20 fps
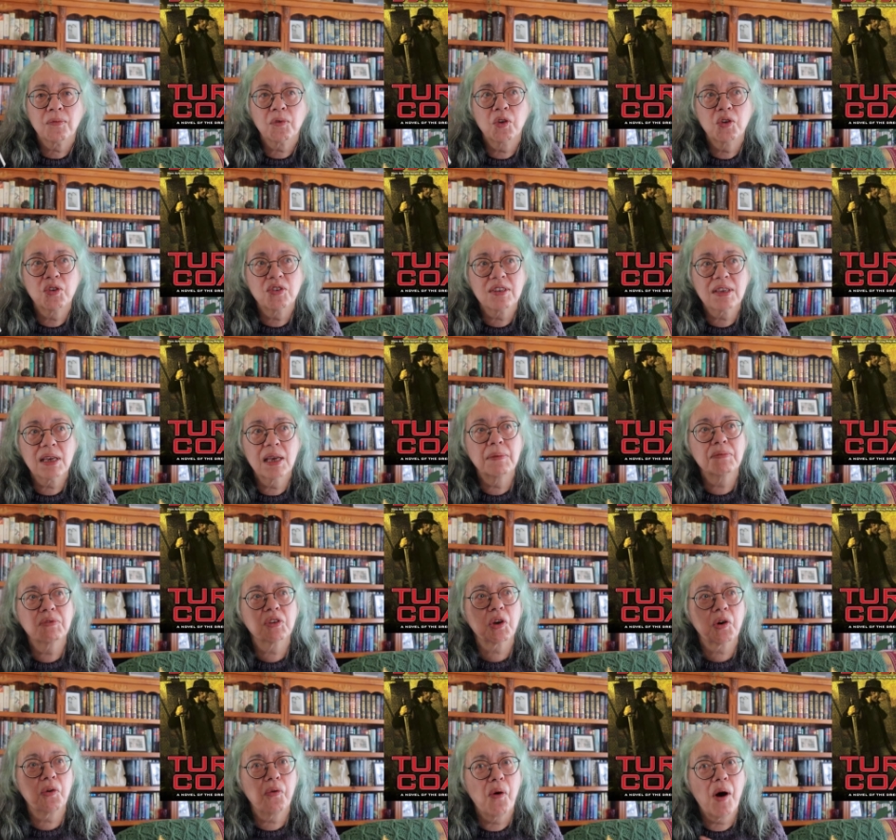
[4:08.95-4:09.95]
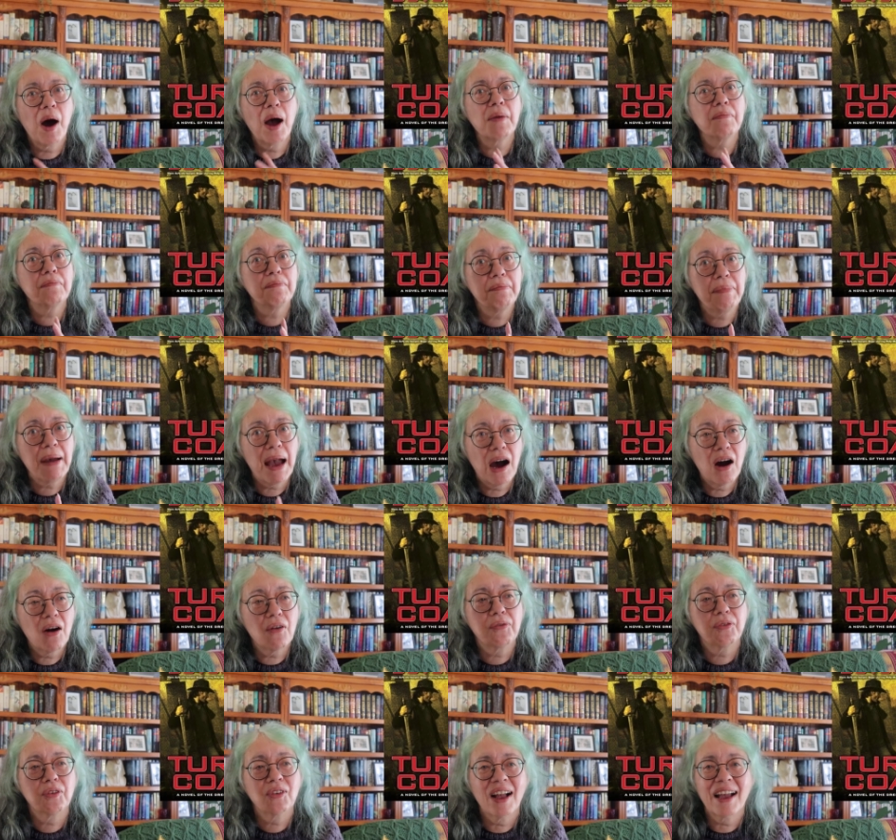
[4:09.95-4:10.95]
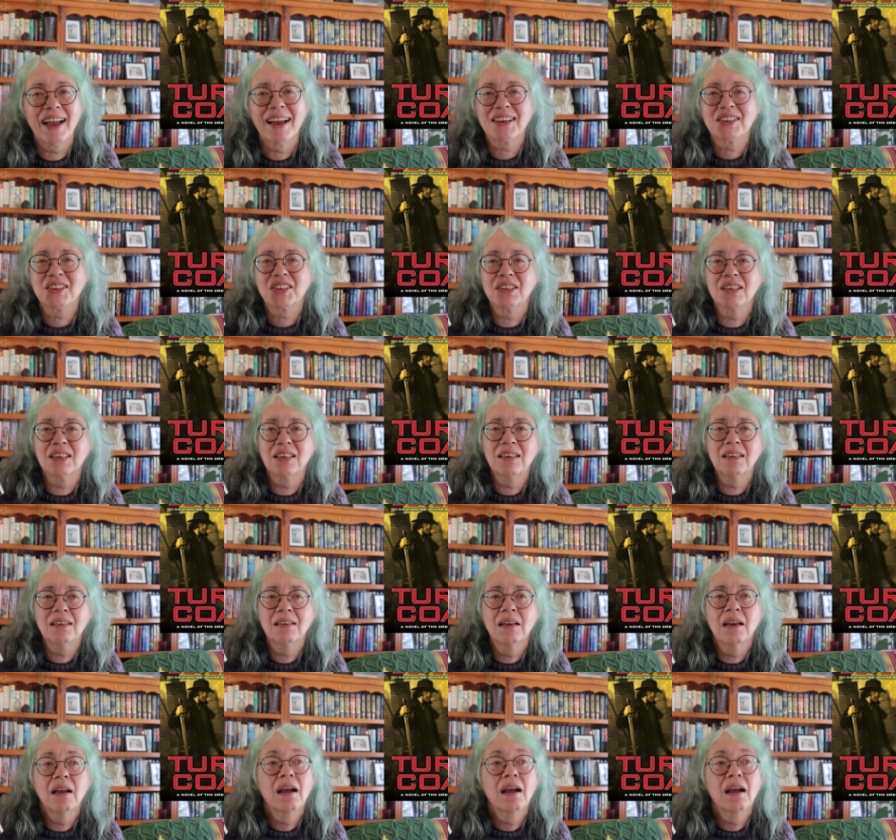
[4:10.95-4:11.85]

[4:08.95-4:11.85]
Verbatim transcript: who seems quite powerful actually,